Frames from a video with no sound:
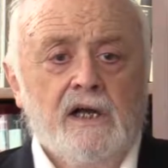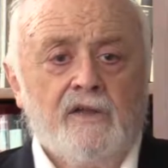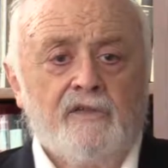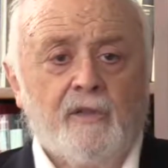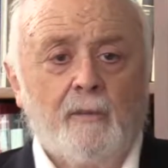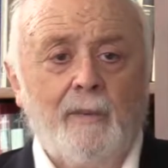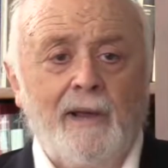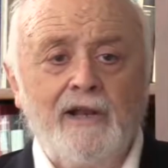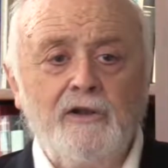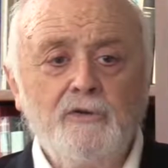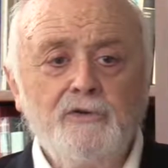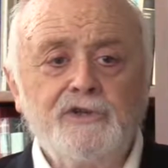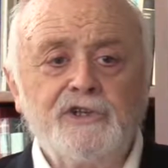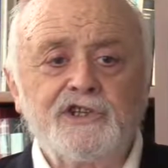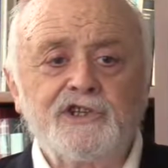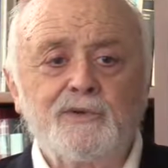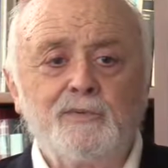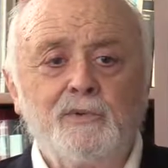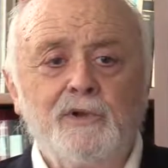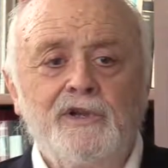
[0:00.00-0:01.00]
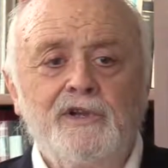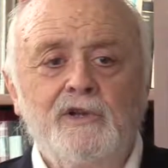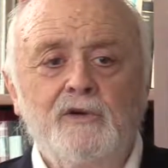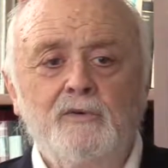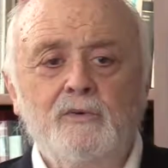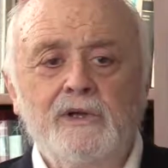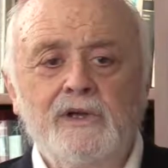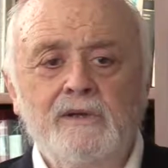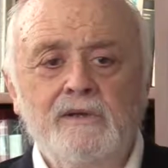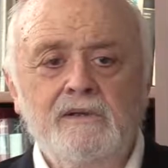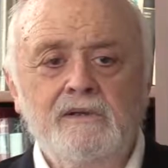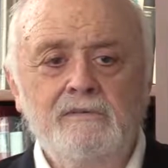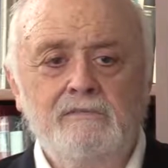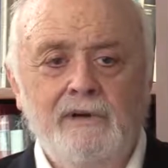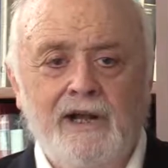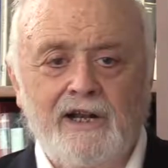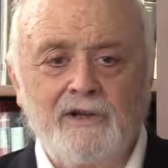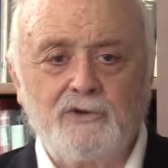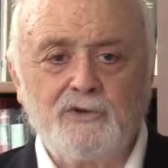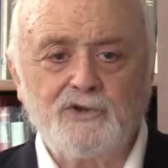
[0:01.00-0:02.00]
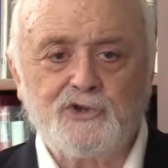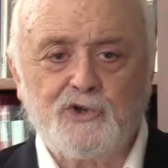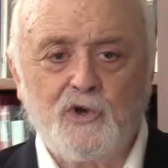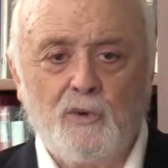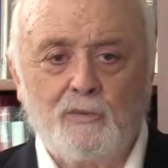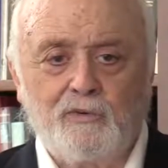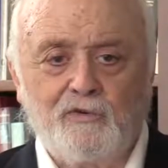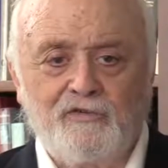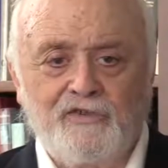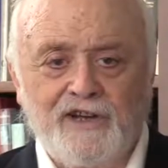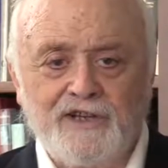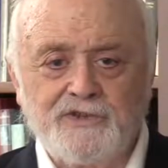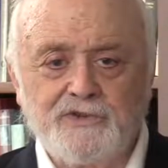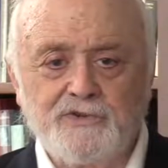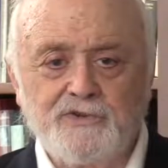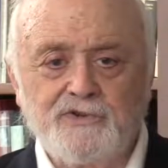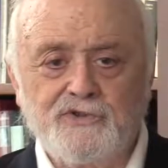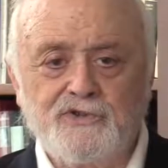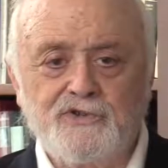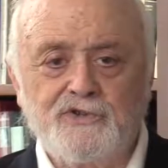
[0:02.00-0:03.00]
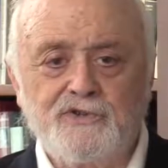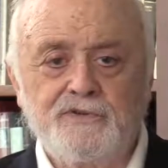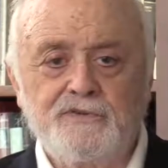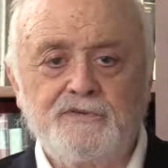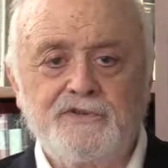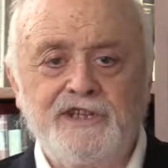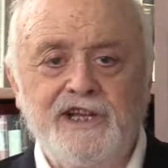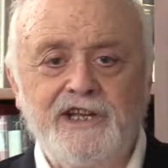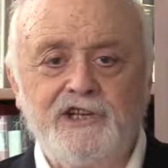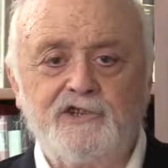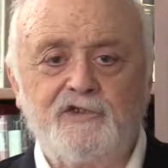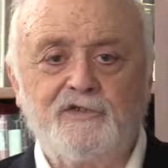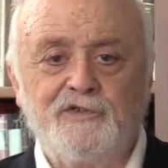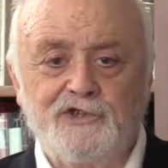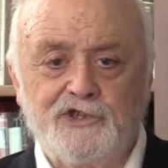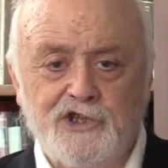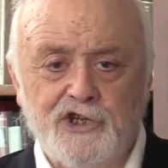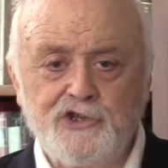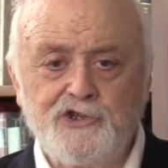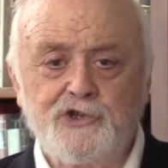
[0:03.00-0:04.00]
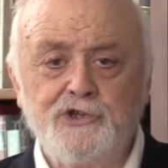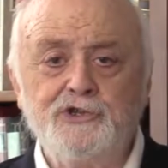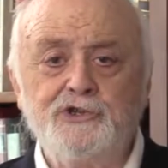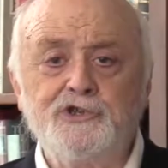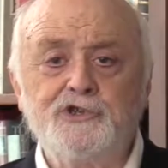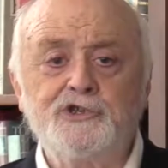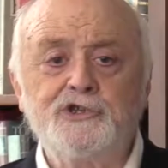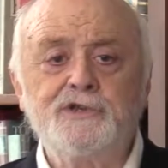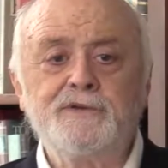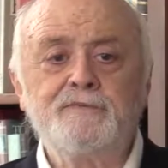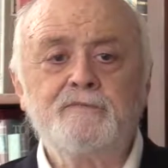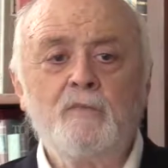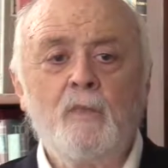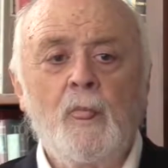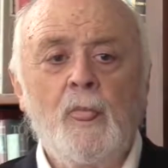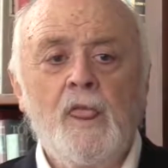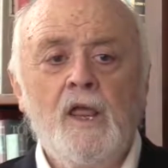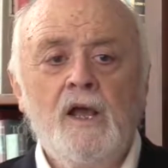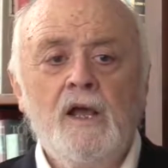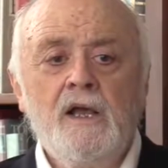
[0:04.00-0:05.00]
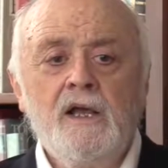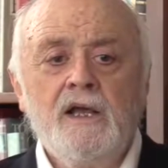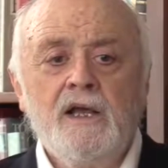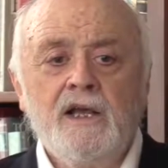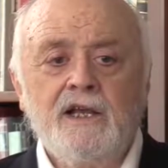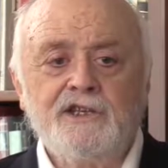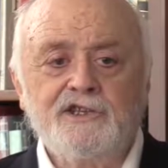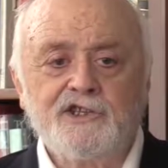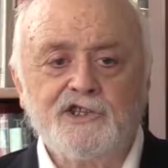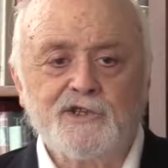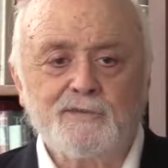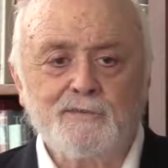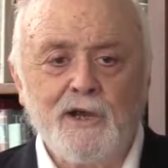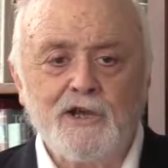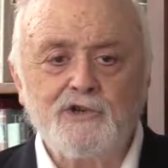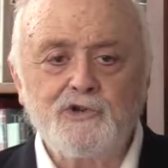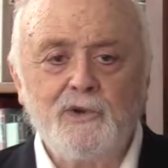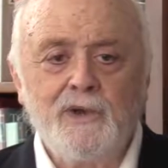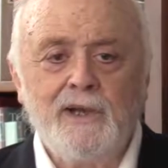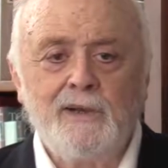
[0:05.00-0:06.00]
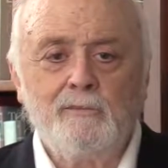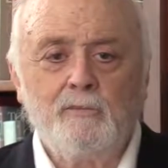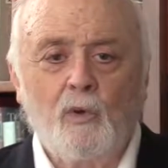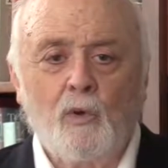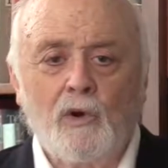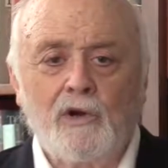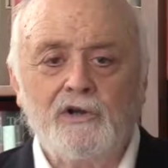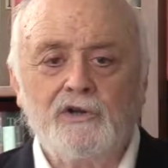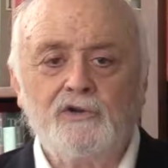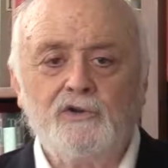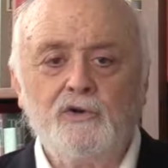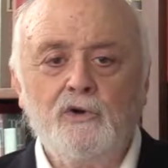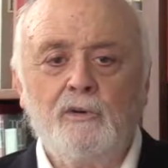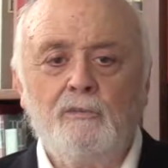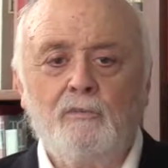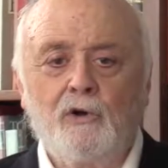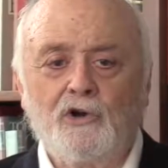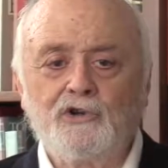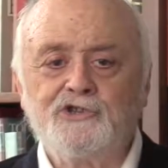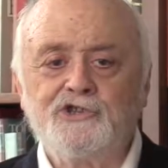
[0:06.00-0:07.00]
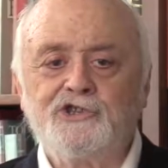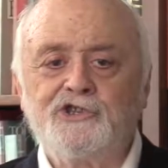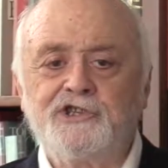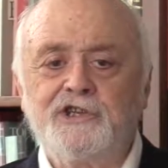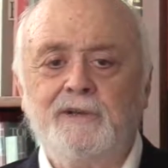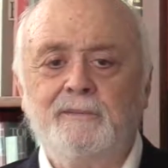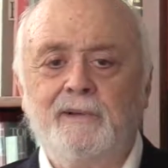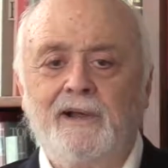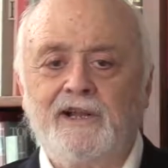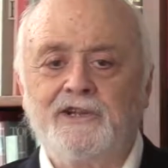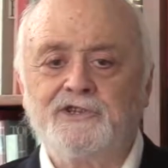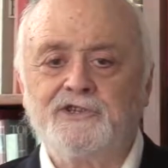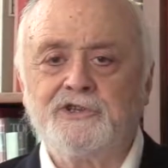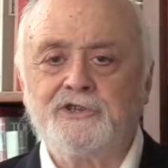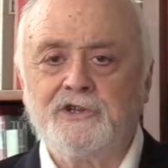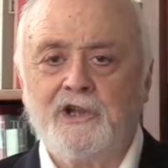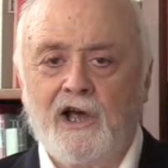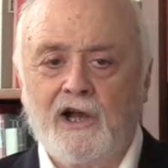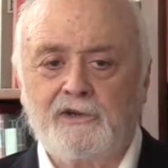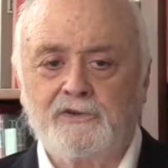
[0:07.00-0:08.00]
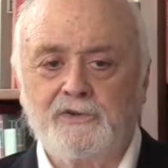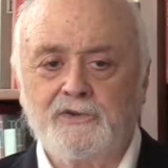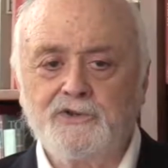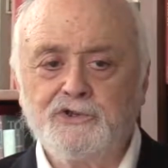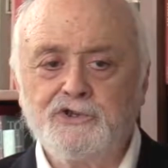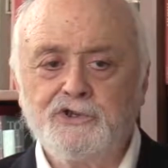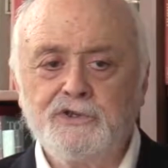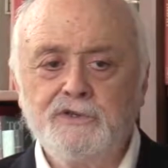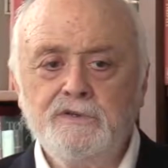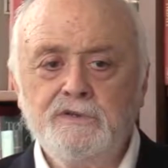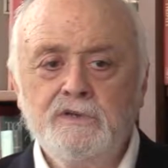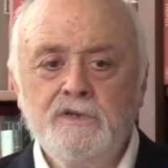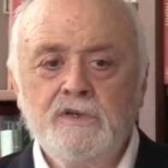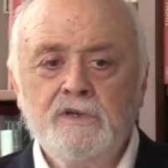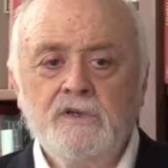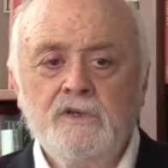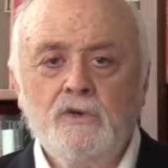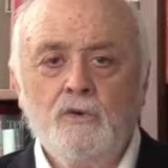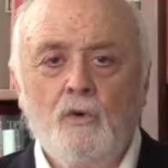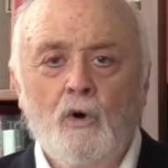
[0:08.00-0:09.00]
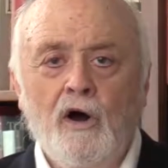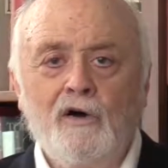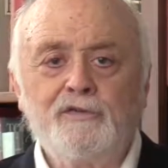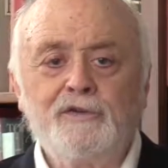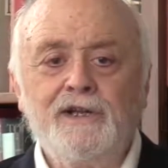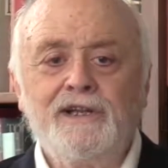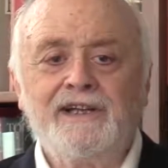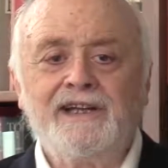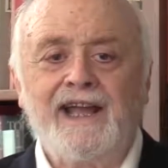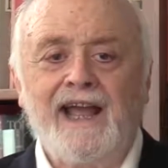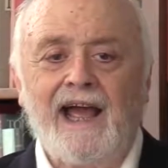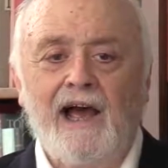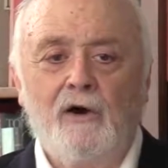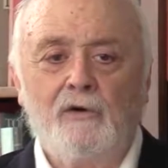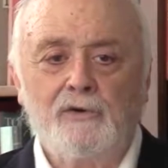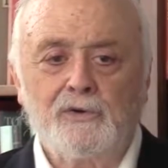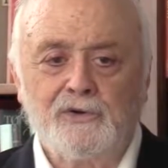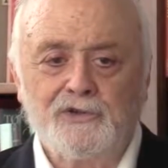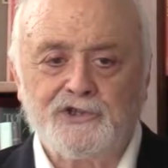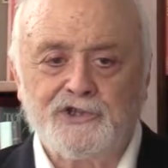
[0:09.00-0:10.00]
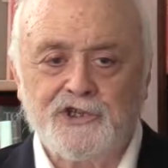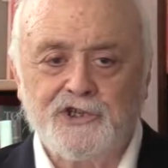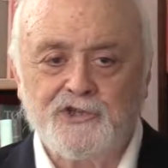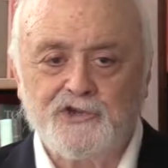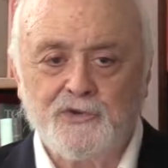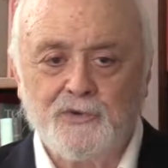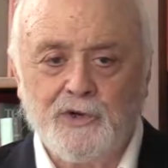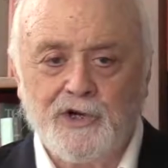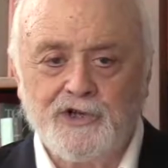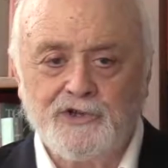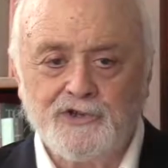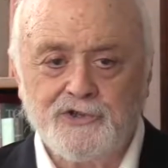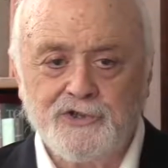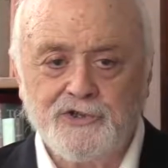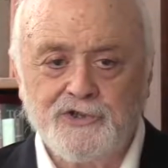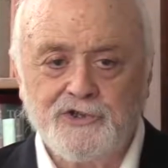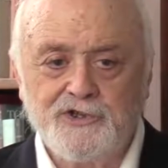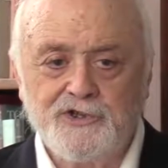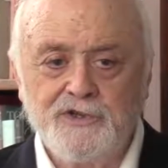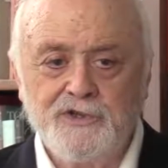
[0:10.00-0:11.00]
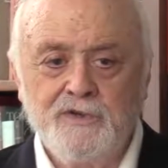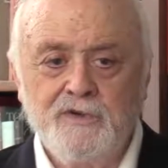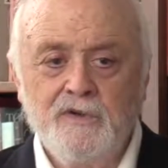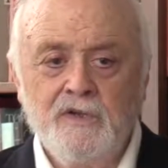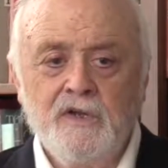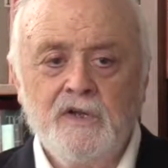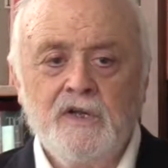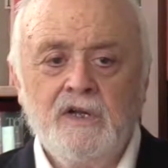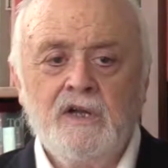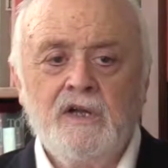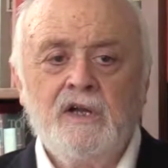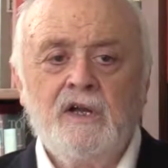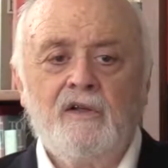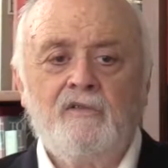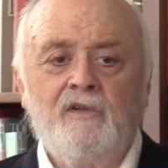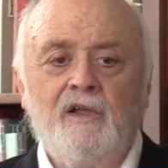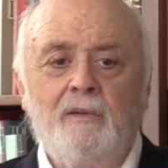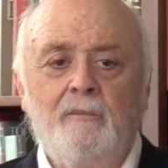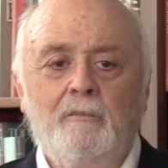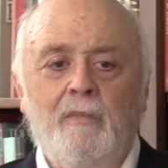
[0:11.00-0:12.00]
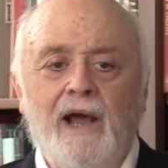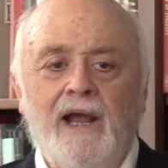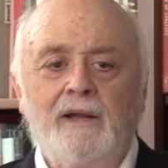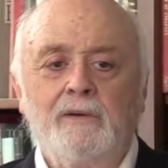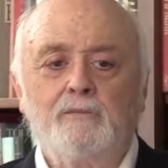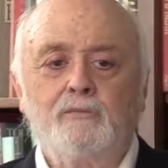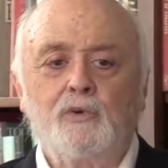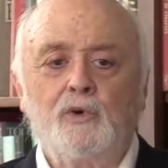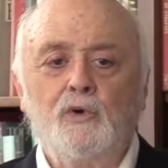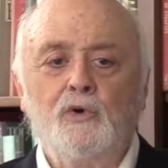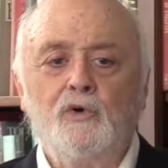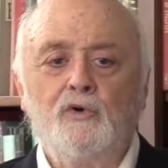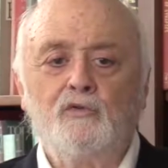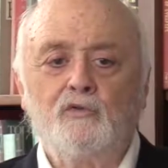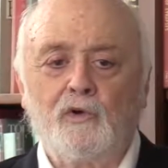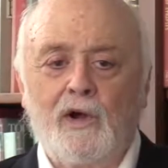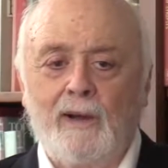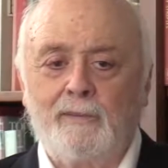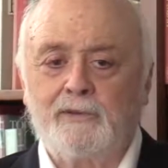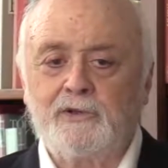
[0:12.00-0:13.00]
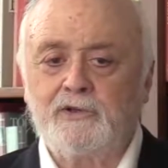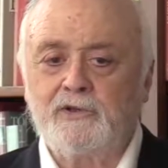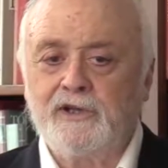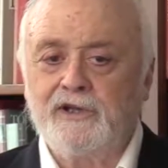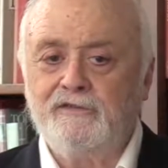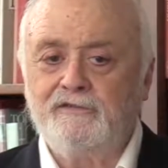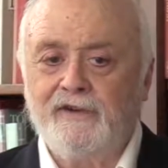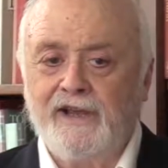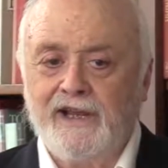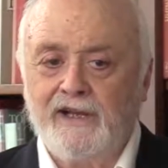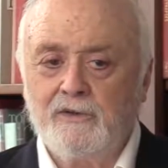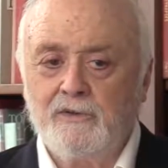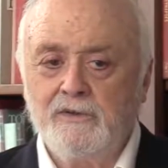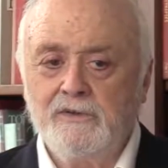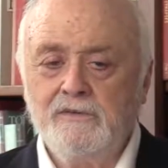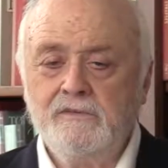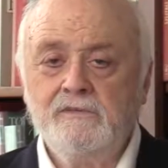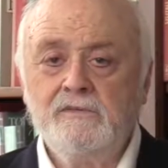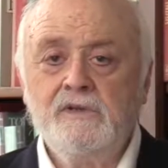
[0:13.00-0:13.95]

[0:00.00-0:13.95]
The mental discipline that we medical school professors teach physicians is especially important to emergency medicine doctors who often encounter situations that might prove rapidly fatal.